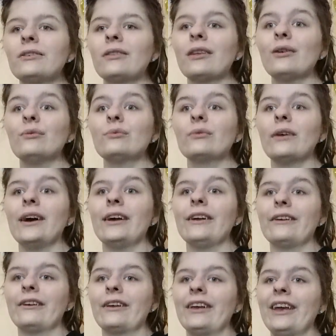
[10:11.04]
of those,
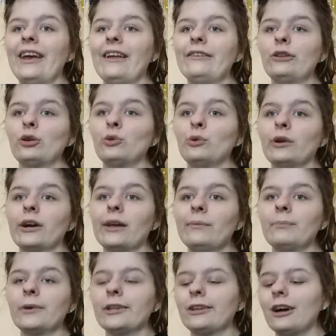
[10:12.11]
like, kid toy
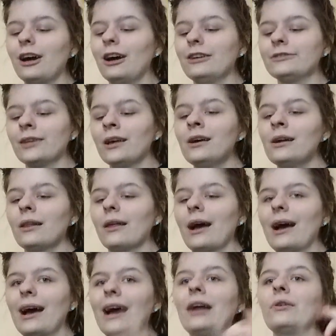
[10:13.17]
baton
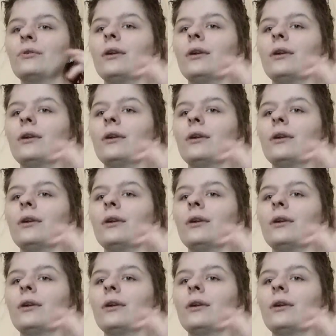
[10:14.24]
that has,